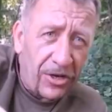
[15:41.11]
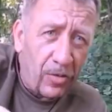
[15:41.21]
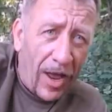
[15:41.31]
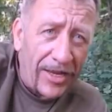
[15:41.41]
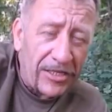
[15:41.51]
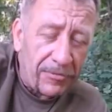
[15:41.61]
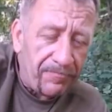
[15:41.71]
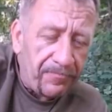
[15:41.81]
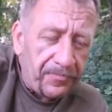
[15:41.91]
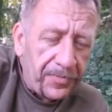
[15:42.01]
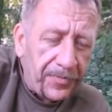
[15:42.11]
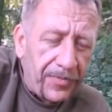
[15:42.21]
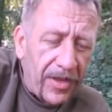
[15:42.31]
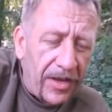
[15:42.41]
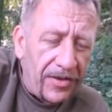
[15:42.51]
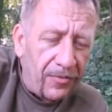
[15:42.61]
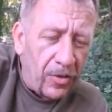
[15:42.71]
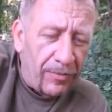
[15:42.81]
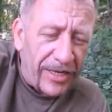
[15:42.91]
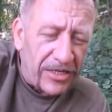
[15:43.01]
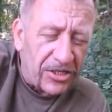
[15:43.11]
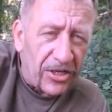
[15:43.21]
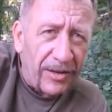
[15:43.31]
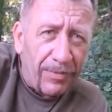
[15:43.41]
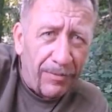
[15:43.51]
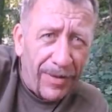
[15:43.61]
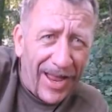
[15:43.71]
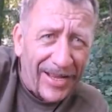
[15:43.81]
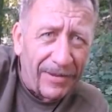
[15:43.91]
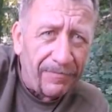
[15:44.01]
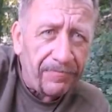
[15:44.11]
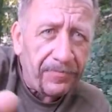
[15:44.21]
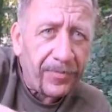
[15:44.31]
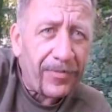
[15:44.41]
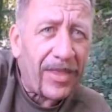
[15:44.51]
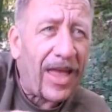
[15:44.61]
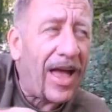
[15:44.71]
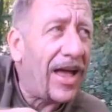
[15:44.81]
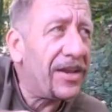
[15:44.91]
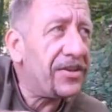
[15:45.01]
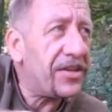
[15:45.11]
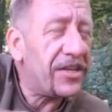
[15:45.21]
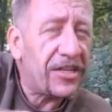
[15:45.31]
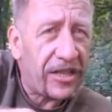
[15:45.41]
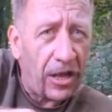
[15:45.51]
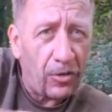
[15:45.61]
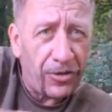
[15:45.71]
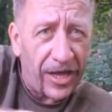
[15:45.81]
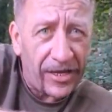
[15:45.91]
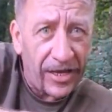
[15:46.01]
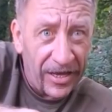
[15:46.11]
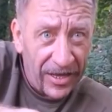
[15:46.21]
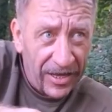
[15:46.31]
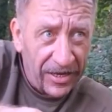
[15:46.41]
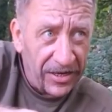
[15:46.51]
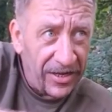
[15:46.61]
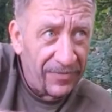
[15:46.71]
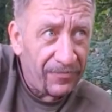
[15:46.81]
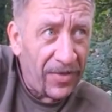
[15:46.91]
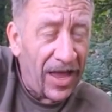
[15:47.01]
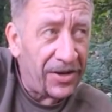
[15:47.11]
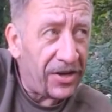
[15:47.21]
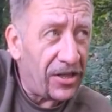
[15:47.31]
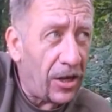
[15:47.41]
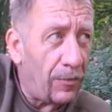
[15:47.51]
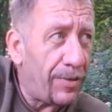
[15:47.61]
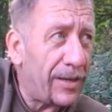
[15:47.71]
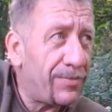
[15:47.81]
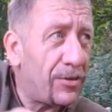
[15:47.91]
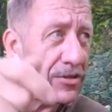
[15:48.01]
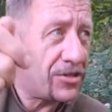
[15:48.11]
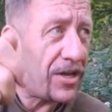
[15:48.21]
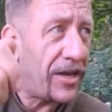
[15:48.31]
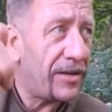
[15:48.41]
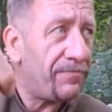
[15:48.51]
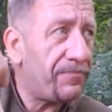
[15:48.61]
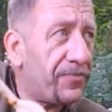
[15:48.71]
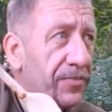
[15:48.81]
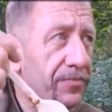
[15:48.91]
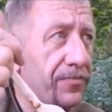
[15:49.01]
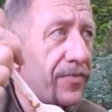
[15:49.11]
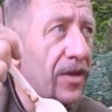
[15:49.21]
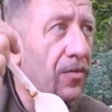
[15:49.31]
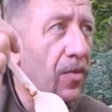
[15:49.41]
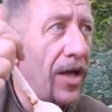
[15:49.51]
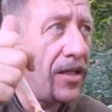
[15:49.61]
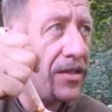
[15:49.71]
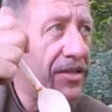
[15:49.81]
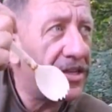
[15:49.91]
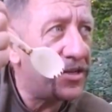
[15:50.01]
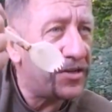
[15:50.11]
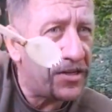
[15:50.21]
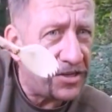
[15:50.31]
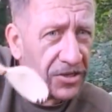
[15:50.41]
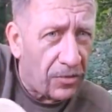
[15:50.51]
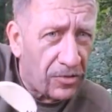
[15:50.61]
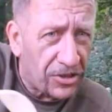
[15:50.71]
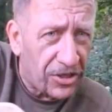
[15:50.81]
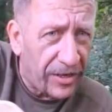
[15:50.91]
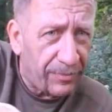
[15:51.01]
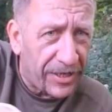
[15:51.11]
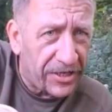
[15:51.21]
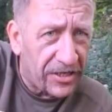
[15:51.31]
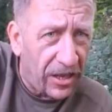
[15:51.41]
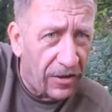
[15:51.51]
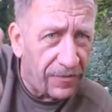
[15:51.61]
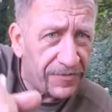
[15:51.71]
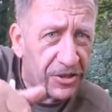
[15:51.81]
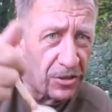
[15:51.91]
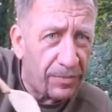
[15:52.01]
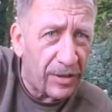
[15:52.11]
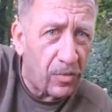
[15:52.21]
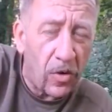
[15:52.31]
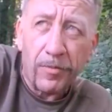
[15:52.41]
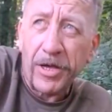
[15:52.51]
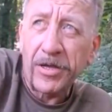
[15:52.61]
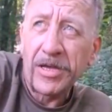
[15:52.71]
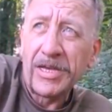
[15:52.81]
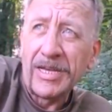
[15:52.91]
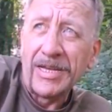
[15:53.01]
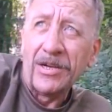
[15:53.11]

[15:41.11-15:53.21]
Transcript: two ways will be your sleeping bag and your clothing. And a lot of people will say, well, you don't sleep in your clothes, you'll be warmer.